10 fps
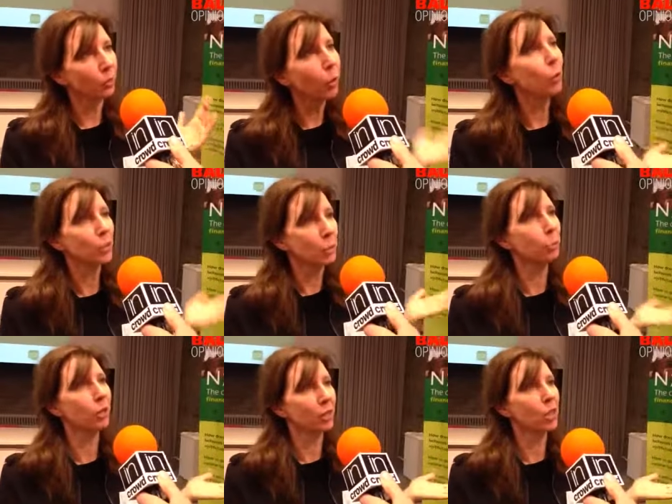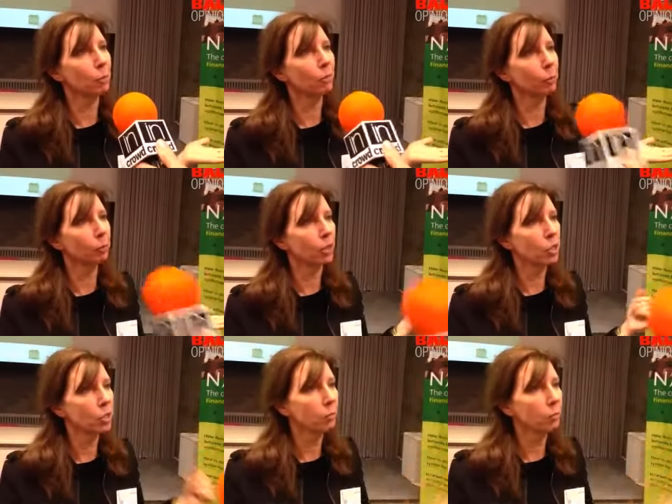the whole is more than the sum of the parts.